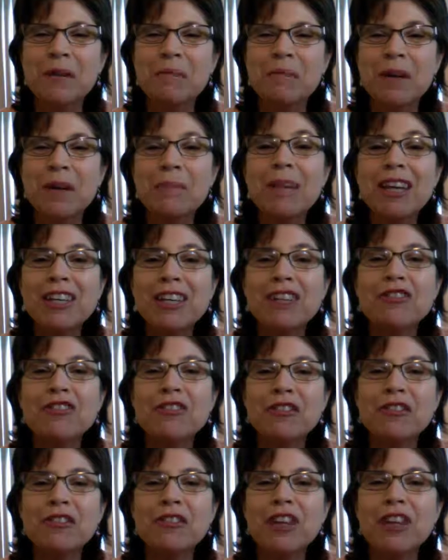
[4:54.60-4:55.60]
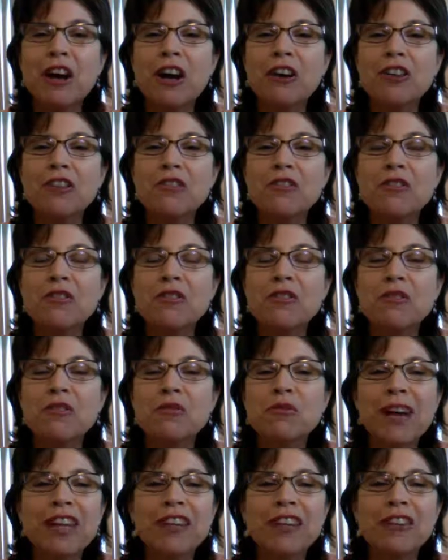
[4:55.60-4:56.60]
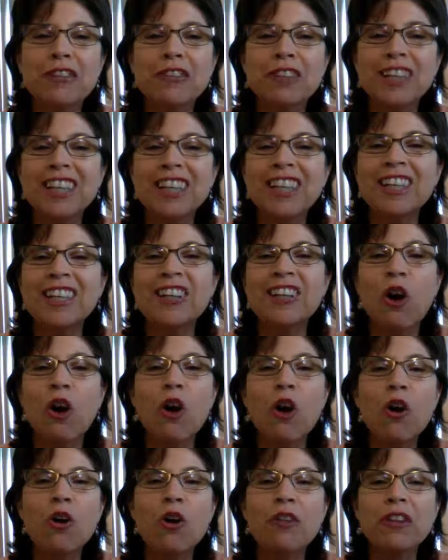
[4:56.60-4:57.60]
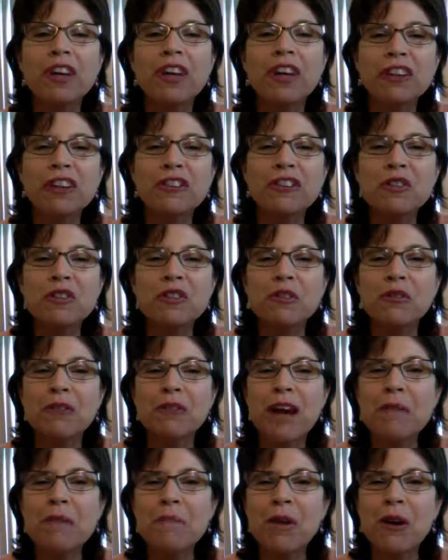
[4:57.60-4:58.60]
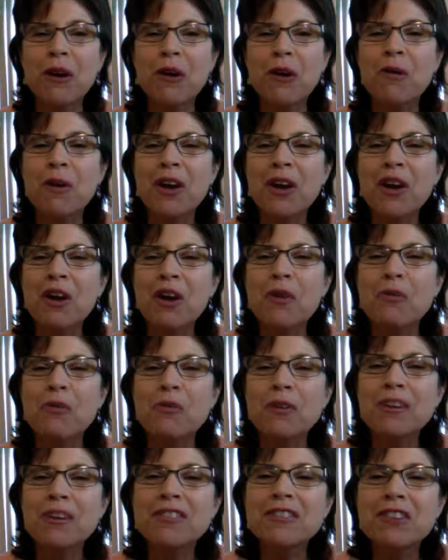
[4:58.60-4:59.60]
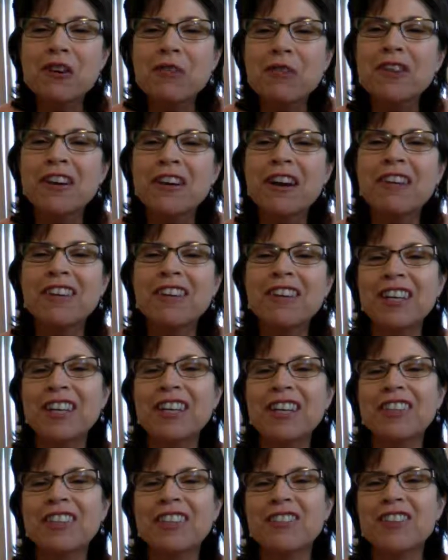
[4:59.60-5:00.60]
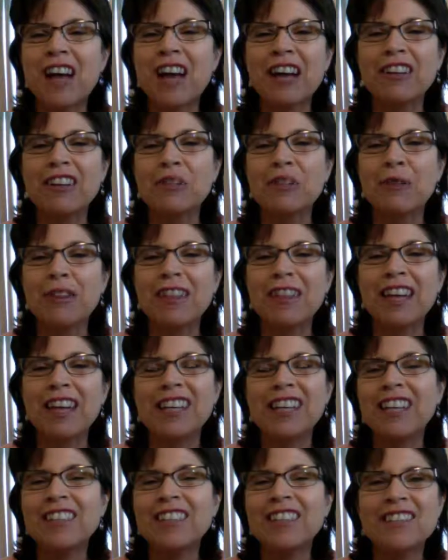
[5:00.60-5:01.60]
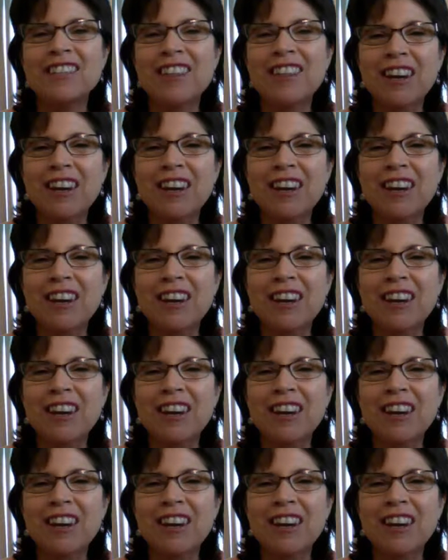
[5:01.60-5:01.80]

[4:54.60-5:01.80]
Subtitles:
By making sure that our users regularly eat all the colors of the rainbow, we'll know they are getting exactly what they need to stay